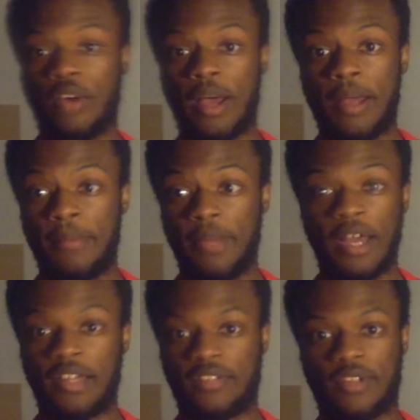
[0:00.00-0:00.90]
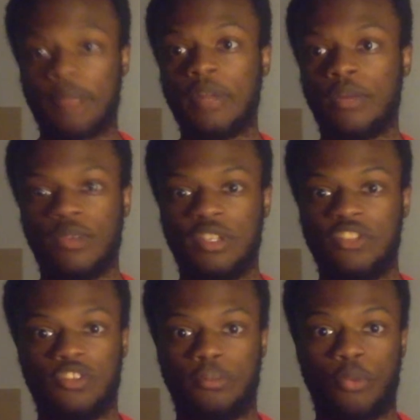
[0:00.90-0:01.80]
I'm not really
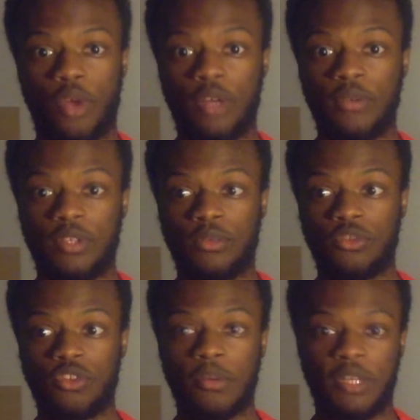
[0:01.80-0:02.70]
disappointed with the result.